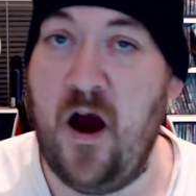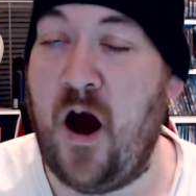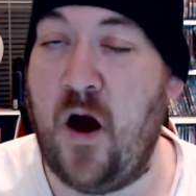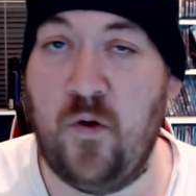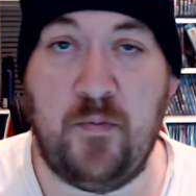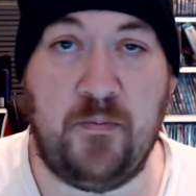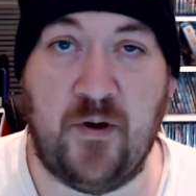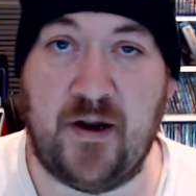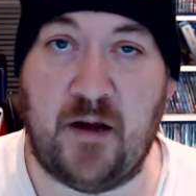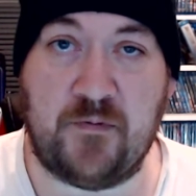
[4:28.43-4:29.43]
I will be
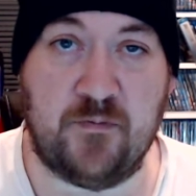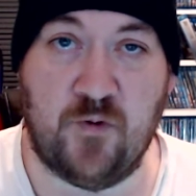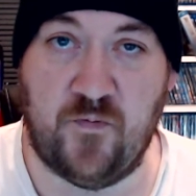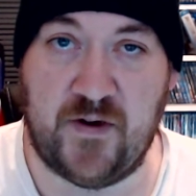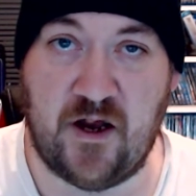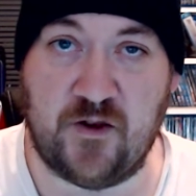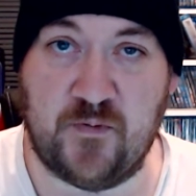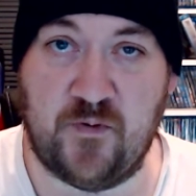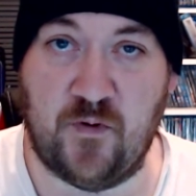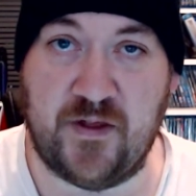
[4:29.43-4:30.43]
putting up some more videos
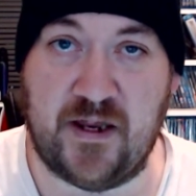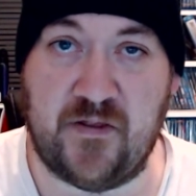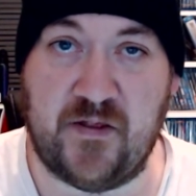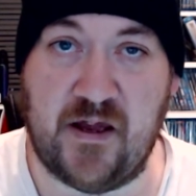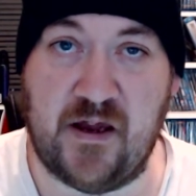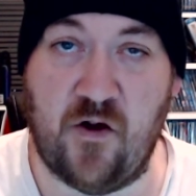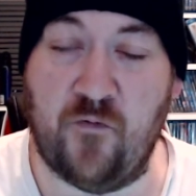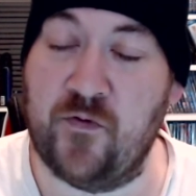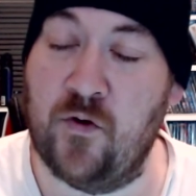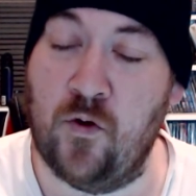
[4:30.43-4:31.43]
before the end of the year,
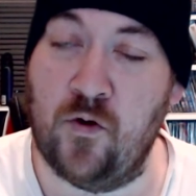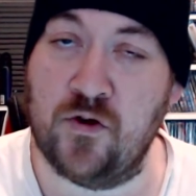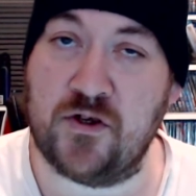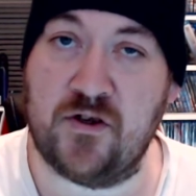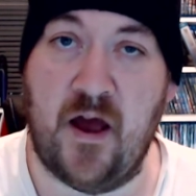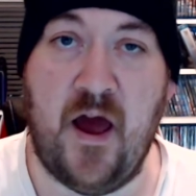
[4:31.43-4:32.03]
of course.